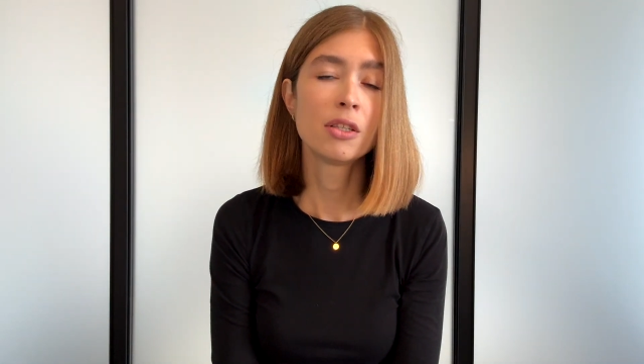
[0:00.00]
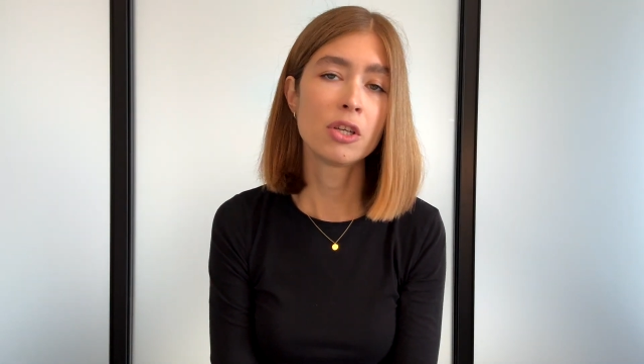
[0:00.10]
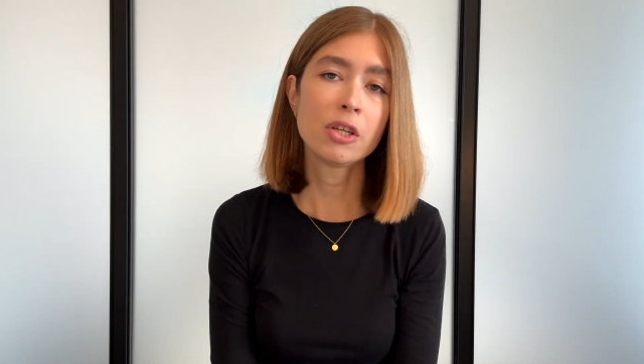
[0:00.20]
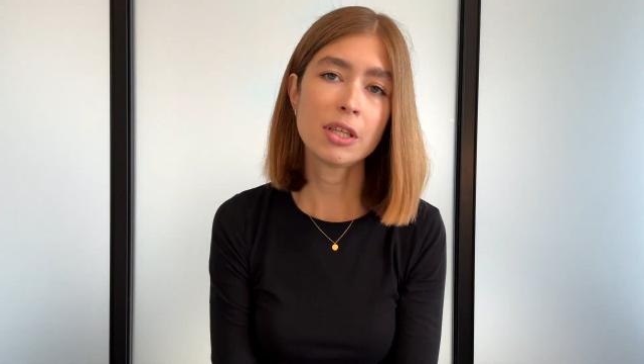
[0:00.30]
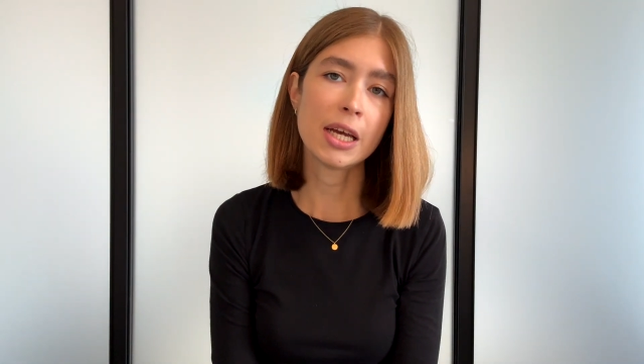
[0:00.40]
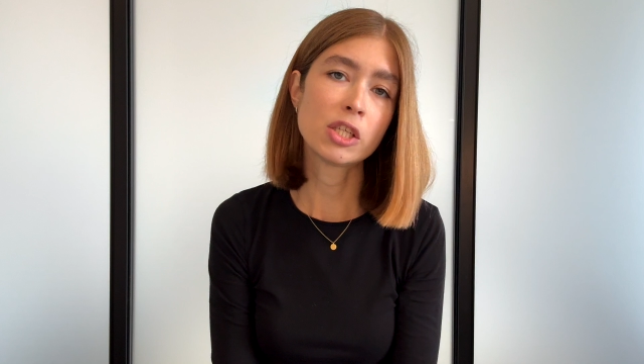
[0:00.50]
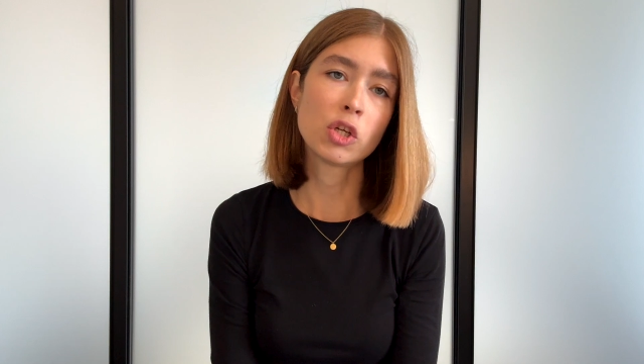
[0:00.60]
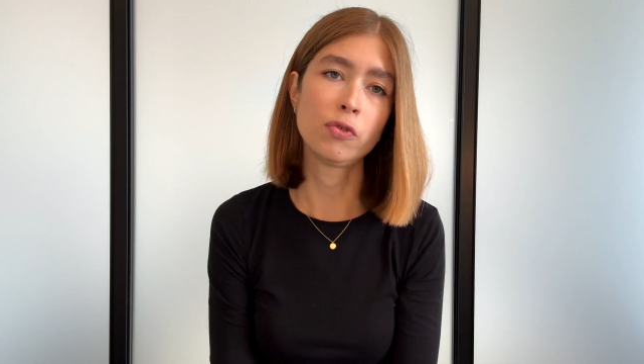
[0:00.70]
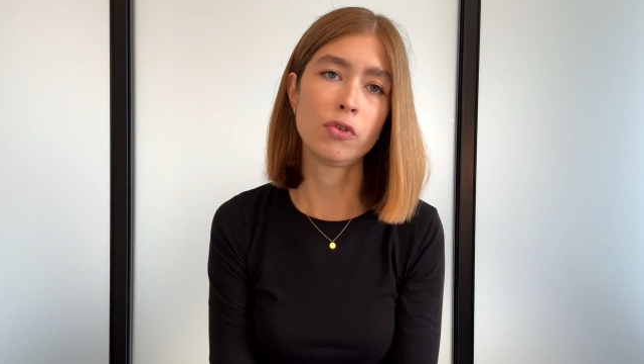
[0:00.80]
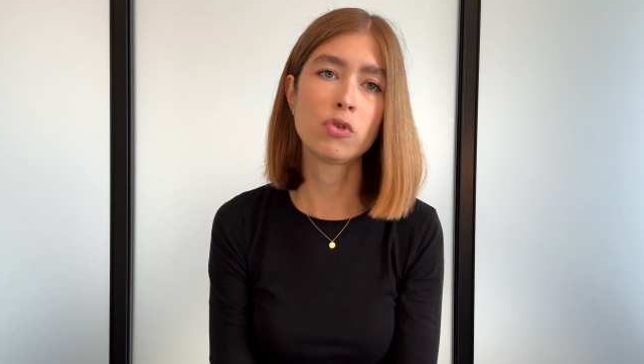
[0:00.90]
Don't get
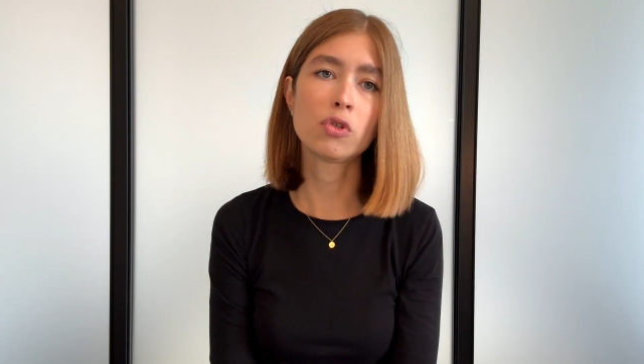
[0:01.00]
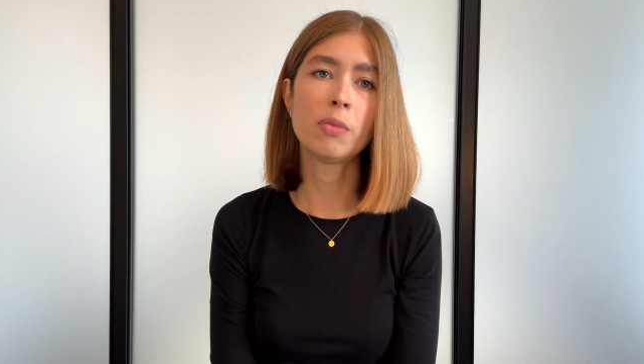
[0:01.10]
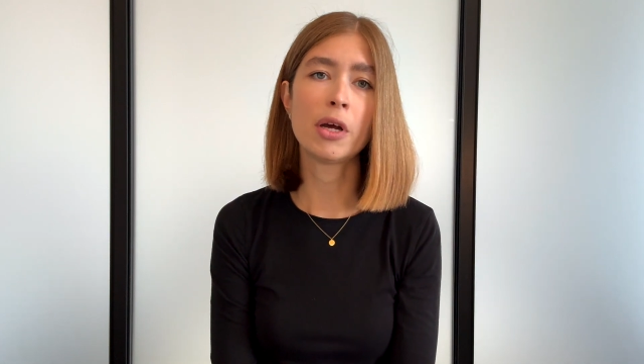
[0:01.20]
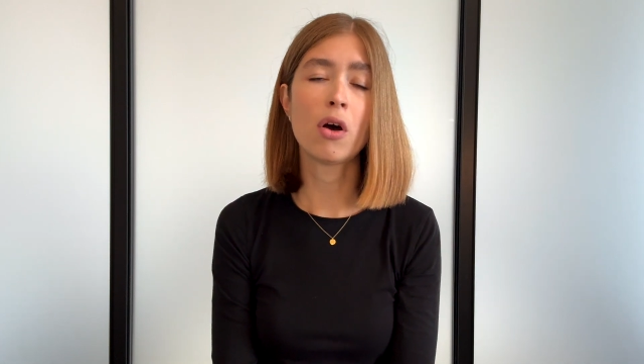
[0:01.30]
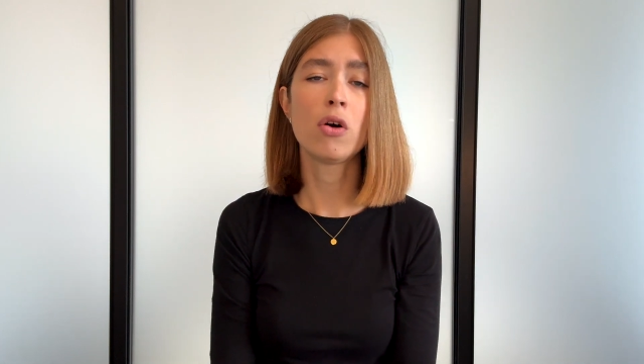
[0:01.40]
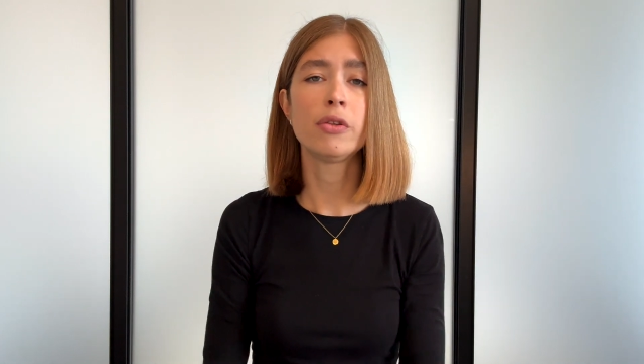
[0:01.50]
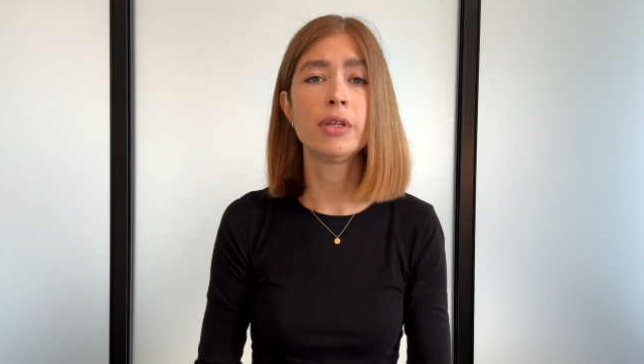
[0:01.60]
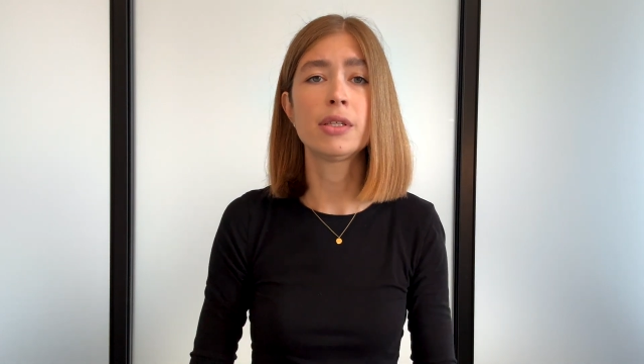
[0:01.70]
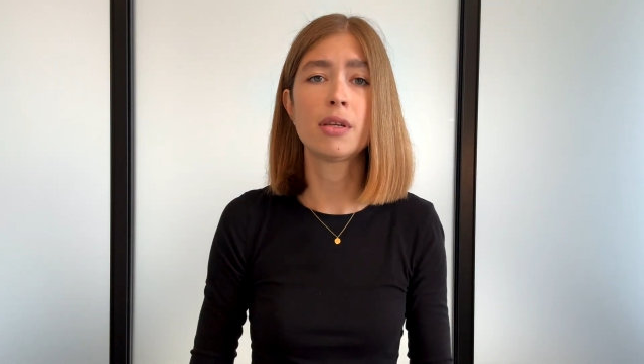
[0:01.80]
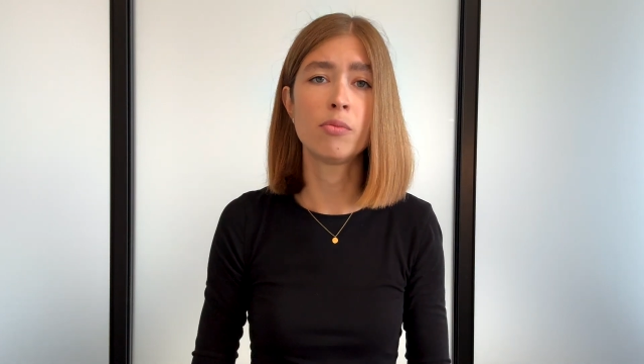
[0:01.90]
confused by all
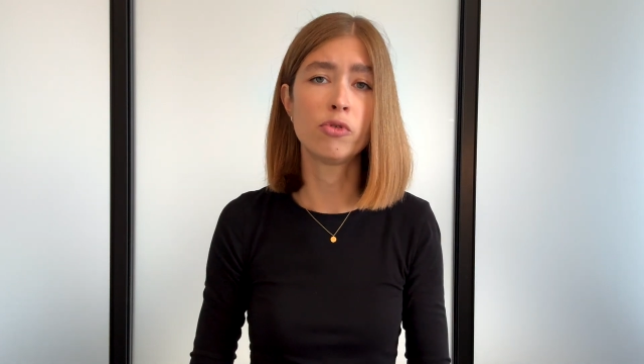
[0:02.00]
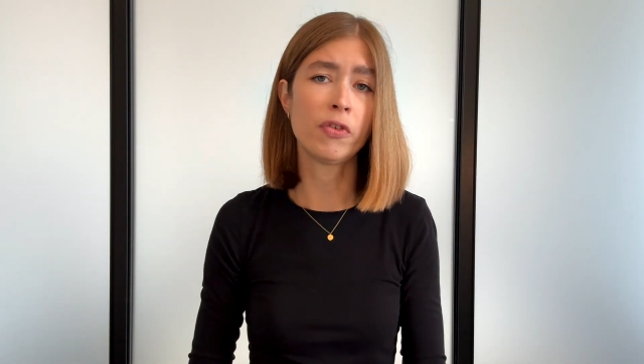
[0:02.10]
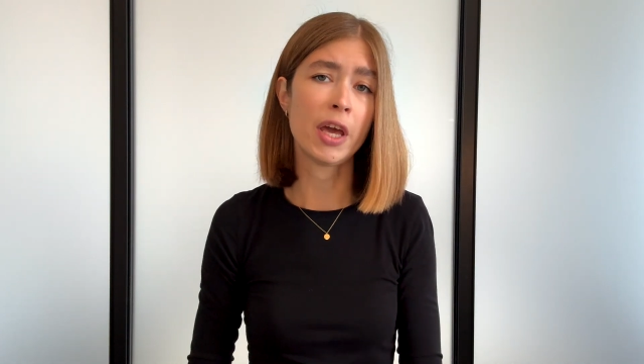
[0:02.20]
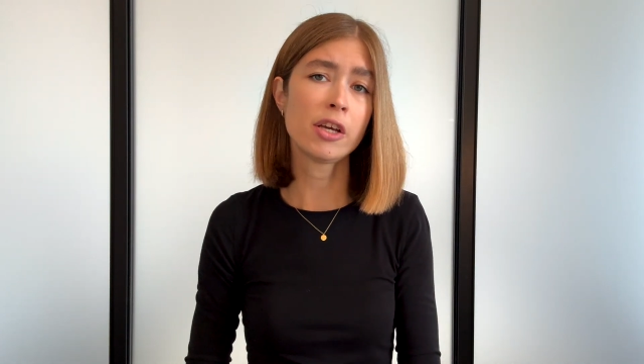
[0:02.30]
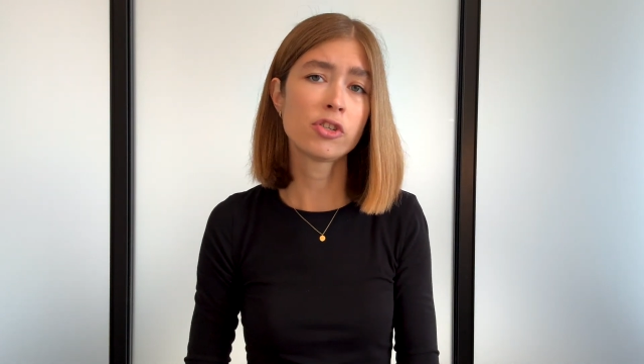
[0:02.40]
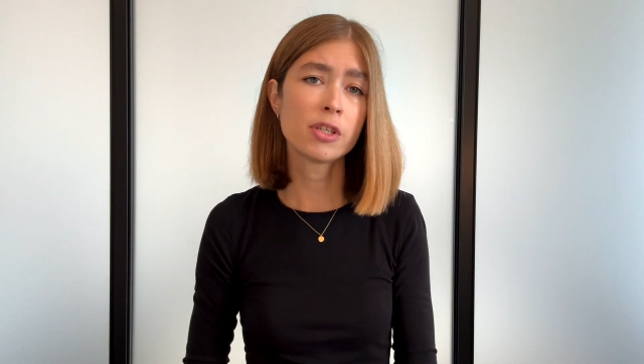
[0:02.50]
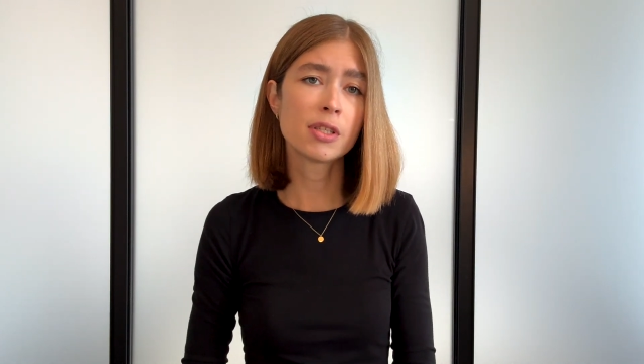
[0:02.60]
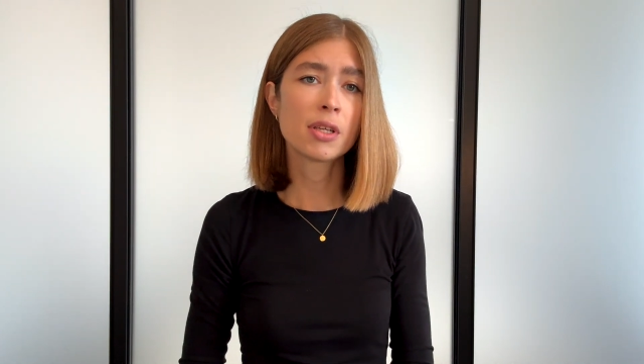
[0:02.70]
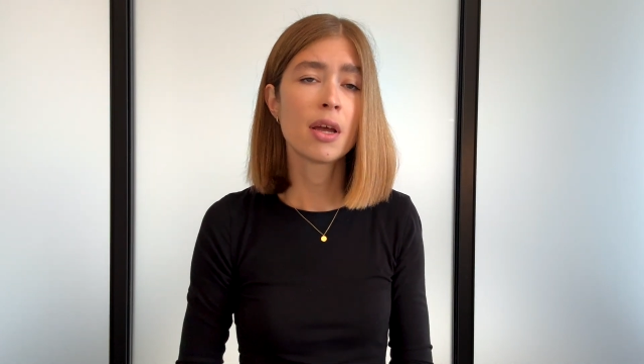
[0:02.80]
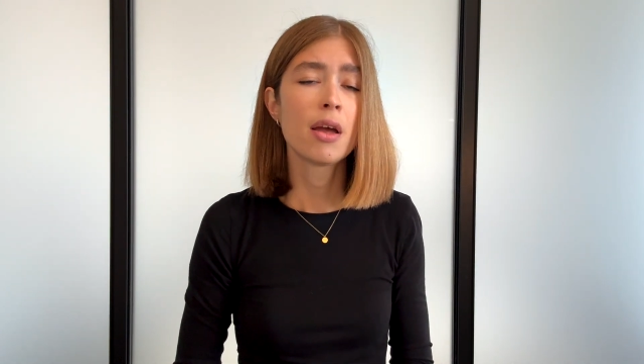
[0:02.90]
these abbreviations,